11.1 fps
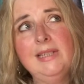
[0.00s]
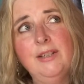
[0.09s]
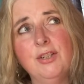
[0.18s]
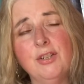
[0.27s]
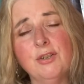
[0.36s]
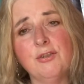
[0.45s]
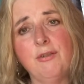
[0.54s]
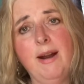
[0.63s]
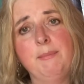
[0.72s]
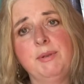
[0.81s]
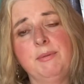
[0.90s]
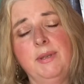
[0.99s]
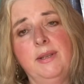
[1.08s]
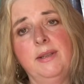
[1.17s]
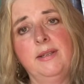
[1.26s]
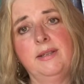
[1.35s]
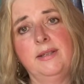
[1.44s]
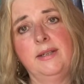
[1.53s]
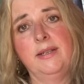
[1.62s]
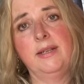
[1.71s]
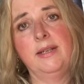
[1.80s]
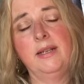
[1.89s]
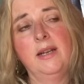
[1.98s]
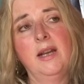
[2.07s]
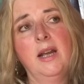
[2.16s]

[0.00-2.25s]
she's trapped within this city,